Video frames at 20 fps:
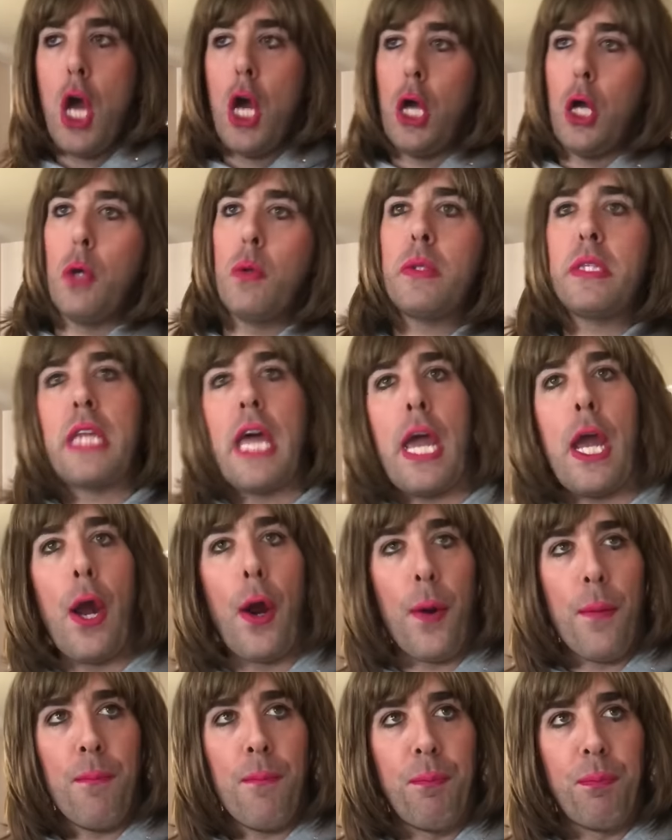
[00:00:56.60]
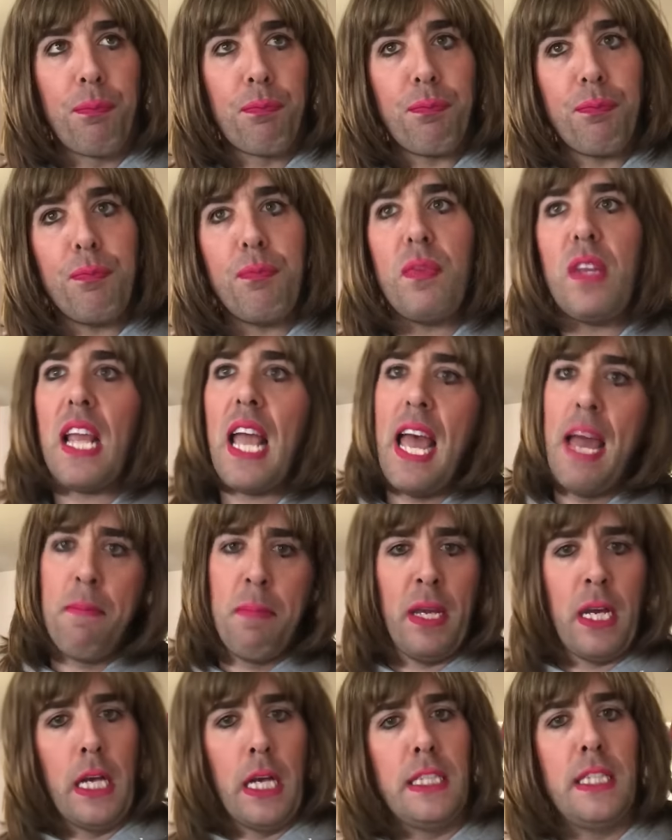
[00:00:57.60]
who's there, and
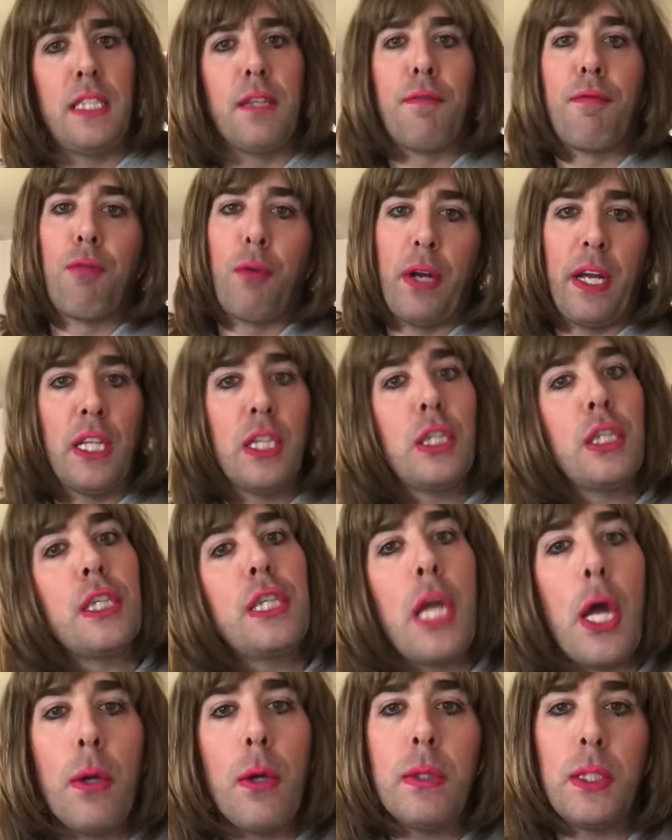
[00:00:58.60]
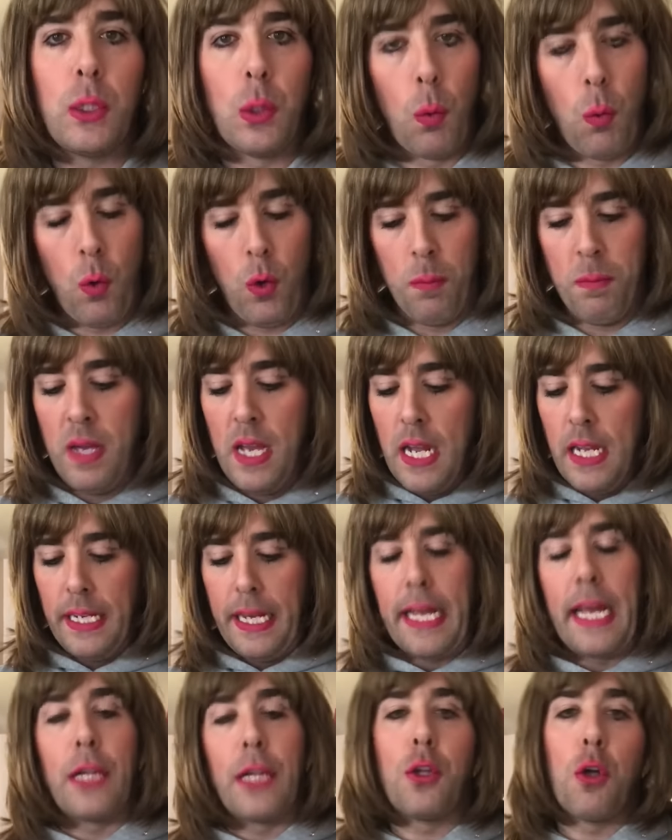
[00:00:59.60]
because it's a friggin' snowstorm,
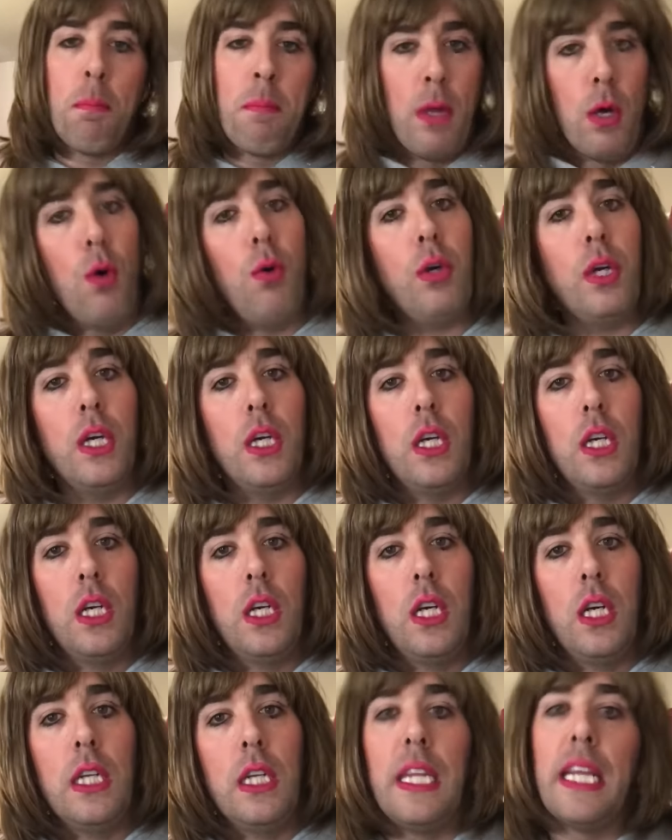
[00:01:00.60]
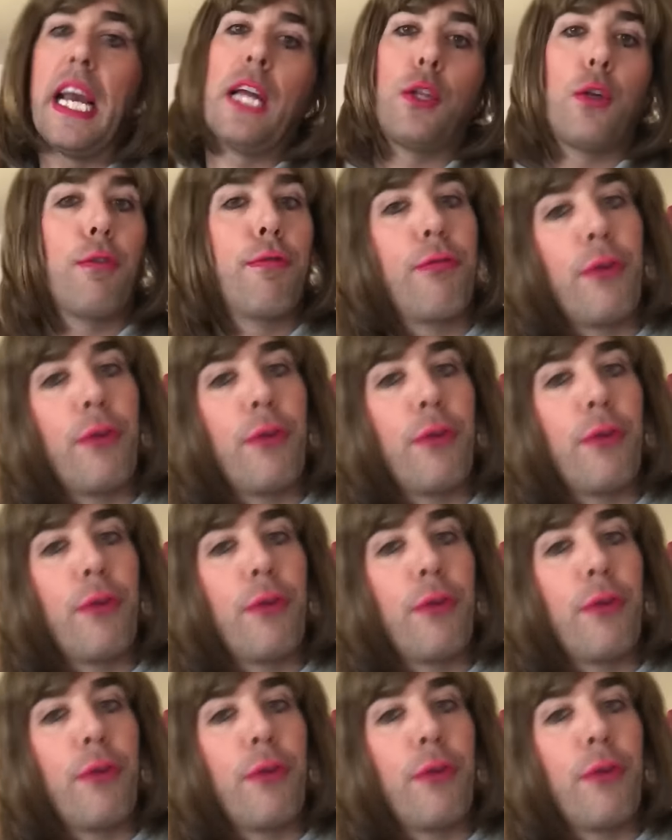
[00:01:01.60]
they got their milk, they got their